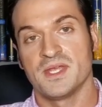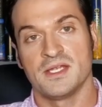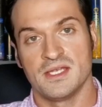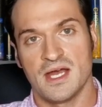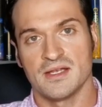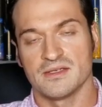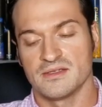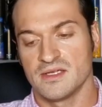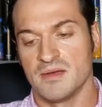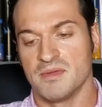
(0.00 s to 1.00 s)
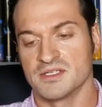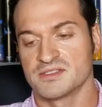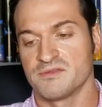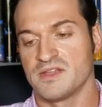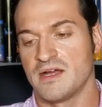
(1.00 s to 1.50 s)
and not
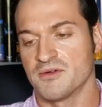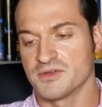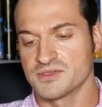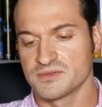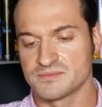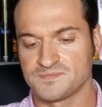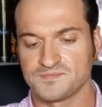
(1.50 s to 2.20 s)
amongst the flowers.